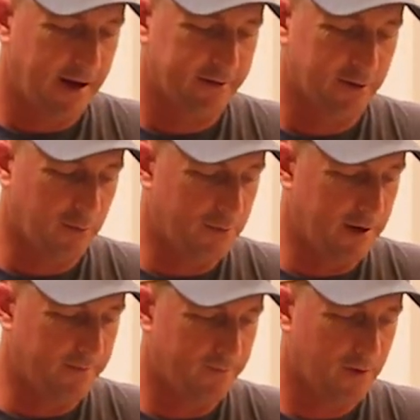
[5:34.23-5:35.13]
last little
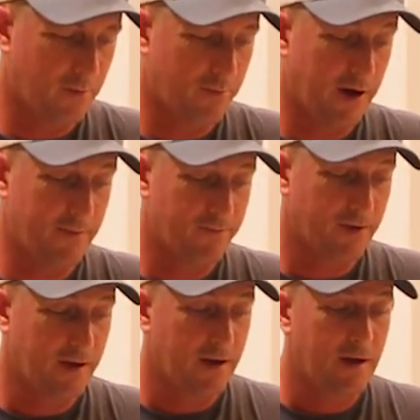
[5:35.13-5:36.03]
bit. But
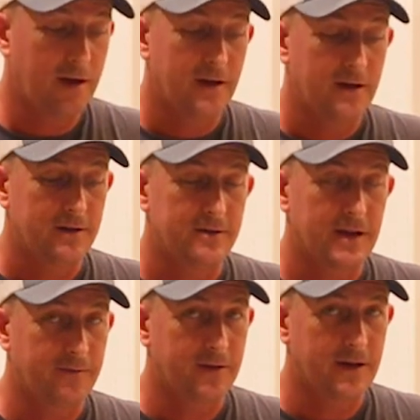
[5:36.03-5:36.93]

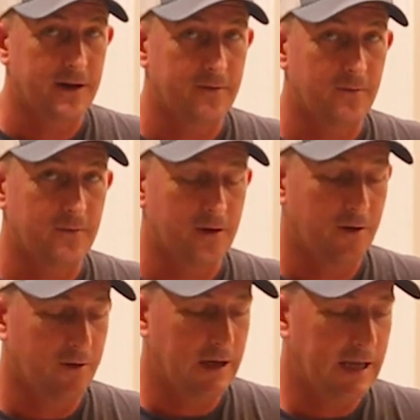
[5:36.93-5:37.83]
definitely not a, you
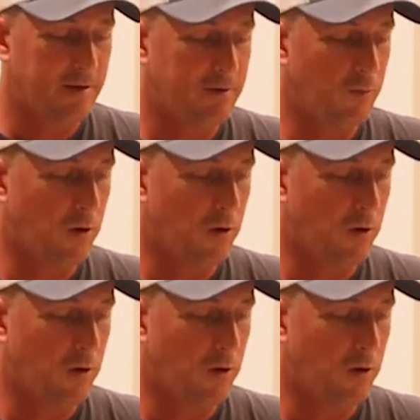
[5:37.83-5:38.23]
know, an easy